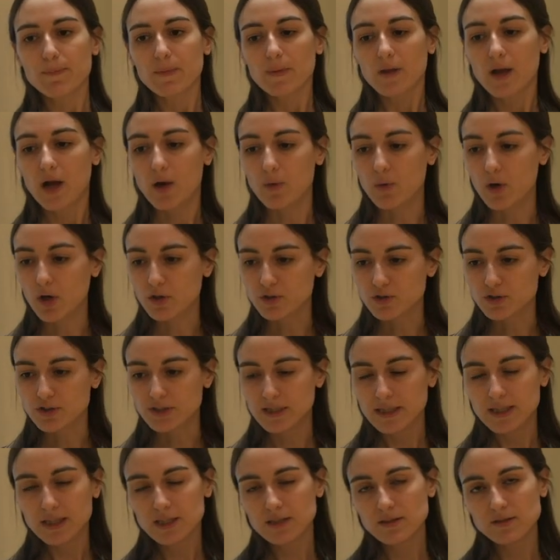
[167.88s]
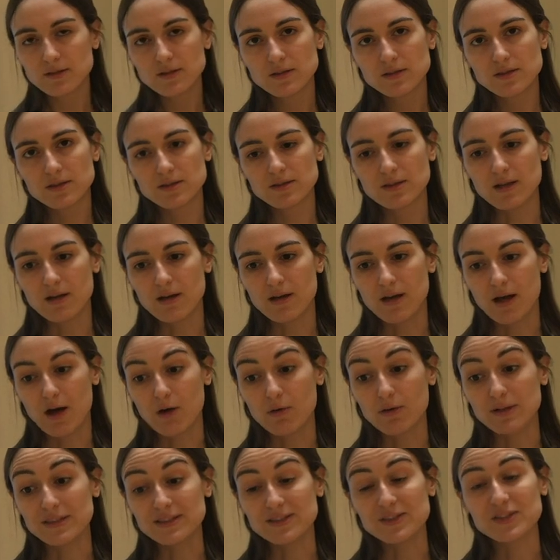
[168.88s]
Our
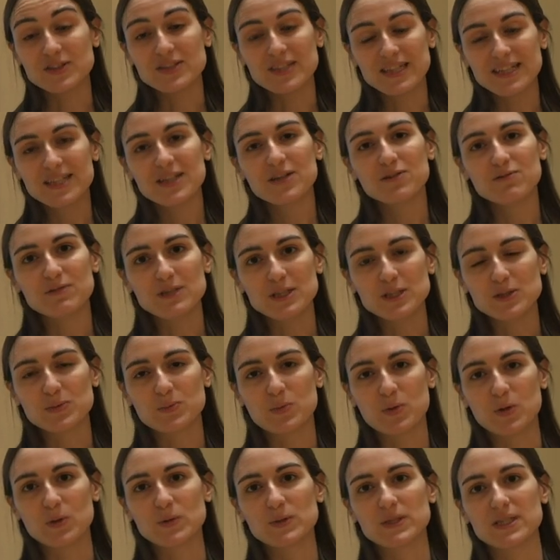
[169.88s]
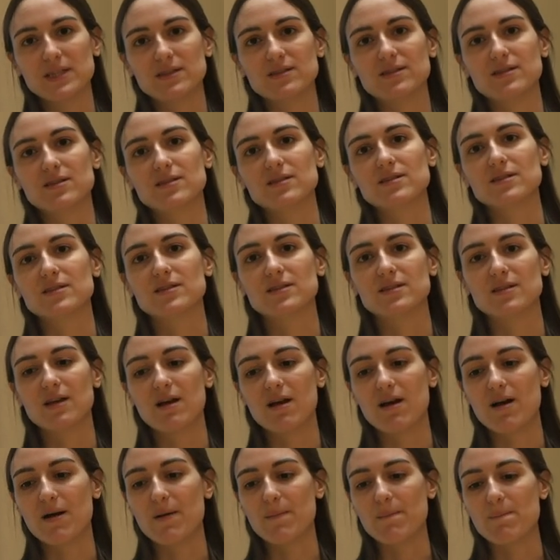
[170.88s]
understanding of these processes
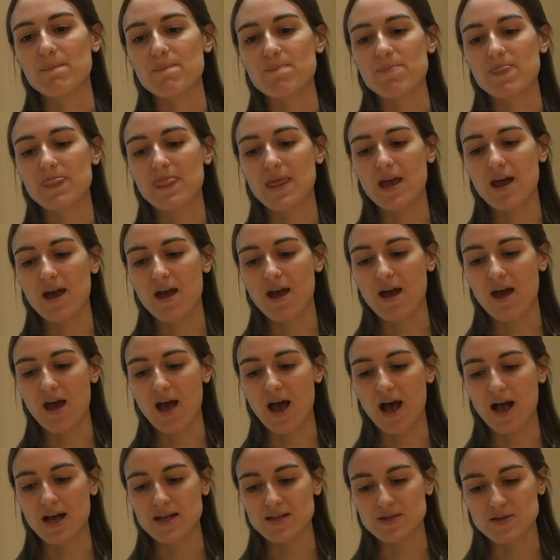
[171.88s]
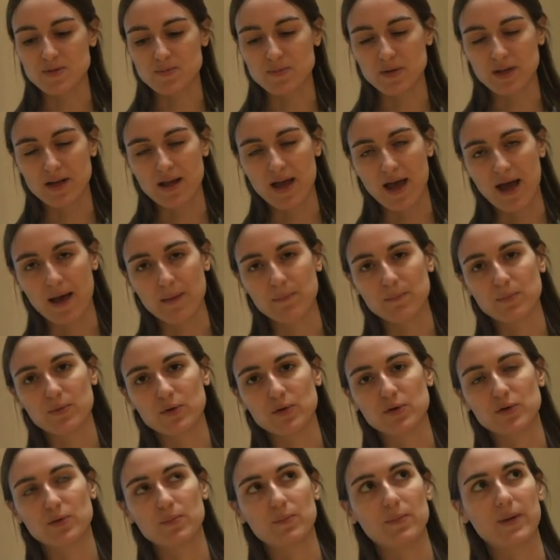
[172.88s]
has been
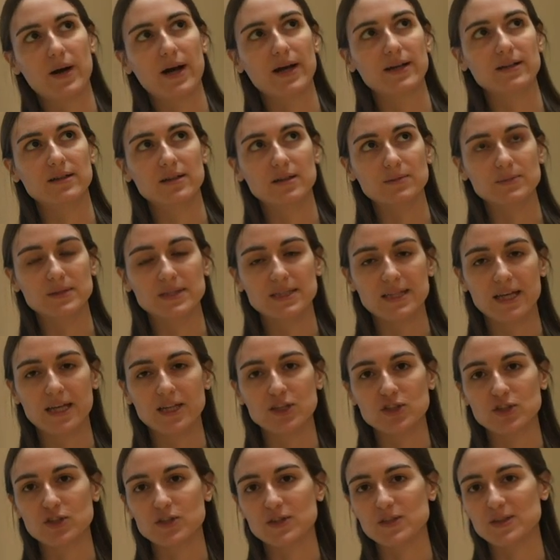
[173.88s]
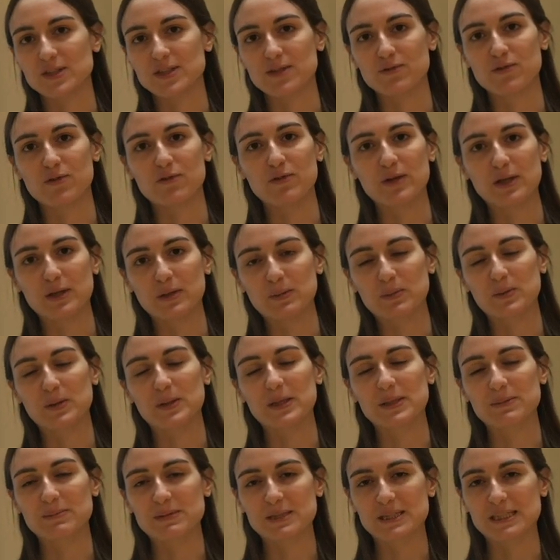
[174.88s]
hampered by the limitations of available
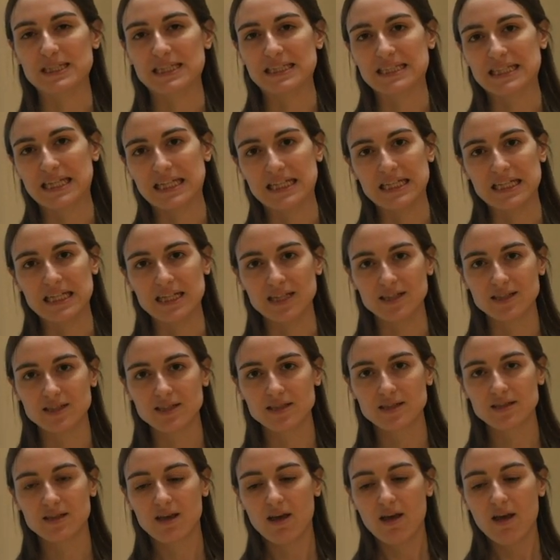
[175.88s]
imaging techniques.